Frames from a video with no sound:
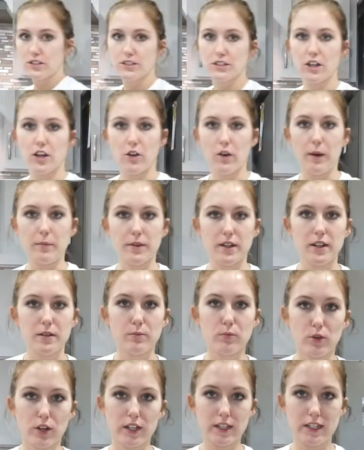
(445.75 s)
So I'm gonna
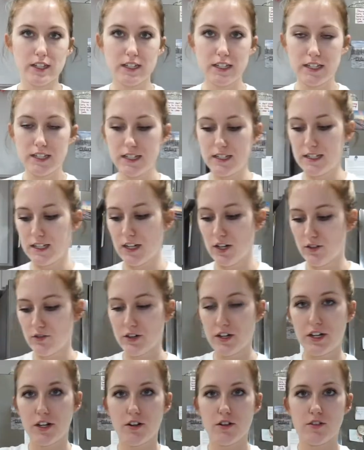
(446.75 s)
bring this and set it over
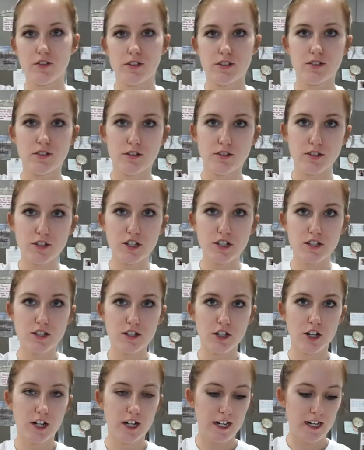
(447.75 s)
here. The sausage is
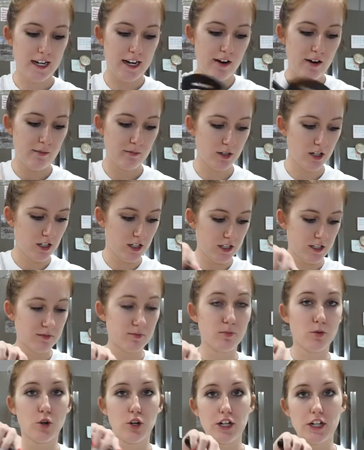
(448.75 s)
done and now I'm gonna
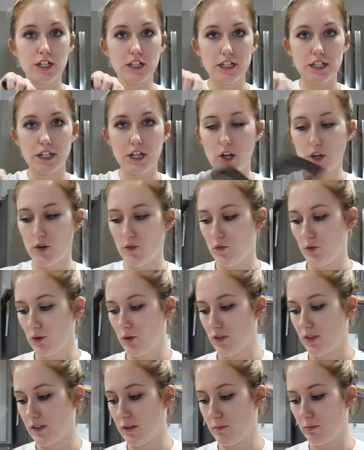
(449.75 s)
sprinkle it over
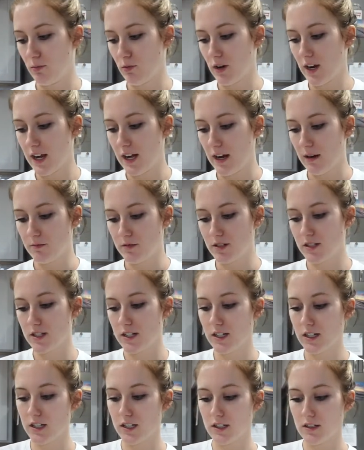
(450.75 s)
the bread. I'm just
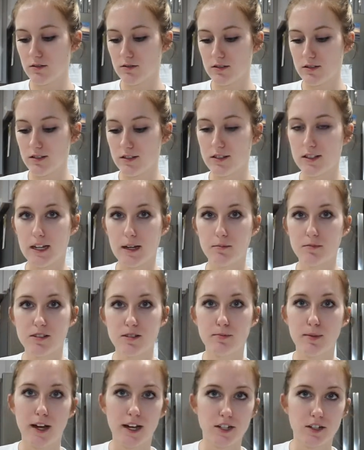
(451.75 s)
gonna use the same
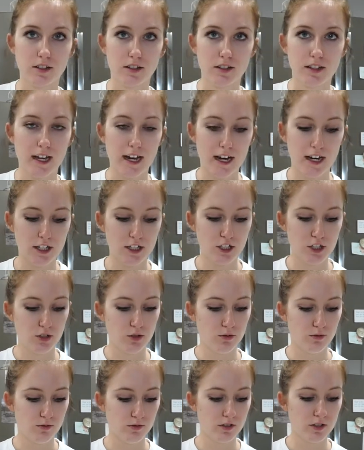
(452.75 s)
spatula that I
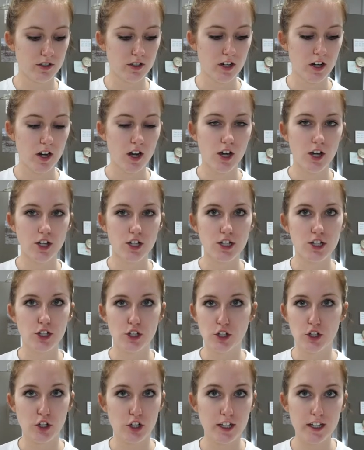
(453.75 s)
used to
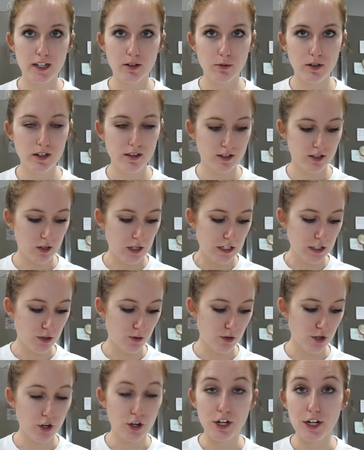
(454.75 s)
cook it with so I
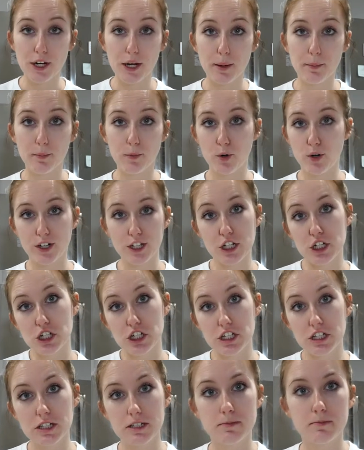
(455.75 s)
don't dirty up more dishes.